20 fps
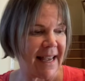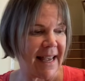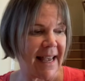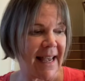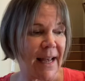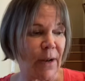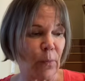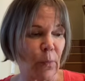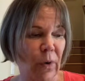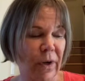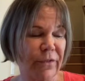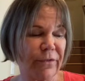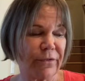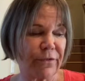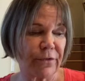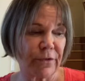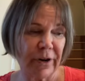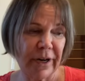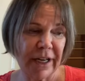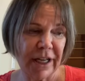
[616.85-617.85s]
and one
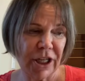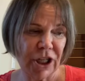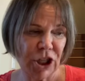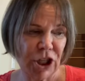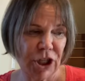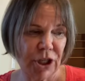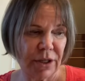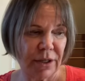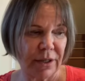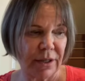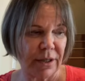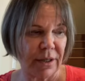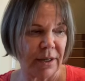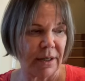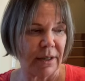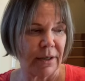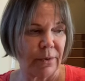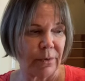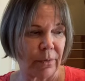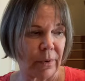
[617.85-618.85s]
French
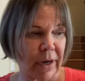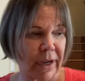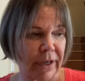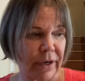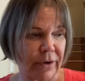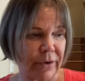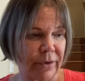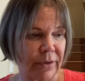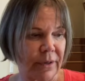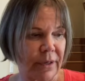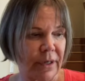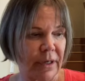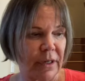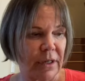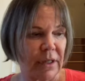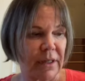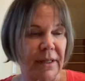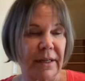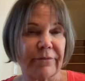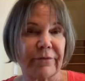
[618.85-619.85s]
writer
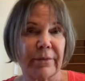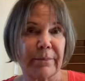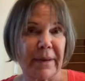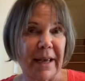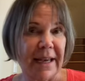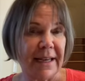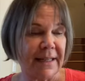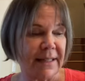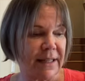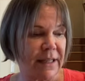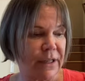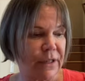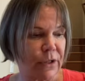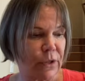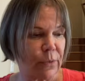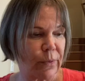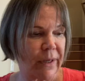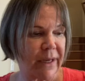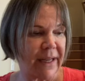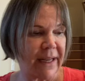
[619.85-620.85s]
from
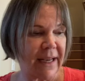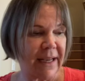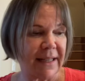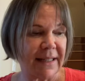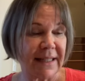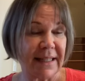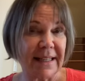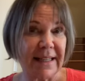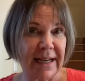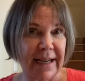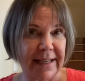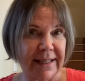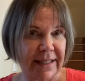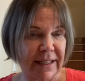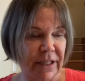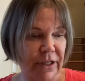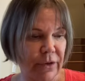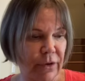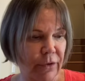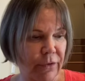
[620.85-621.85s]
1828 to
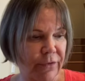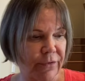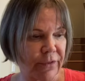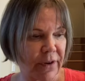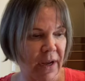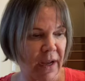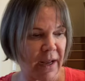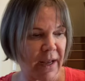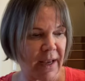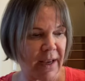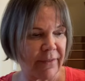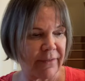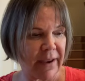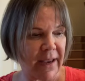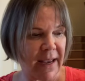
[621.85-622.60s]
1905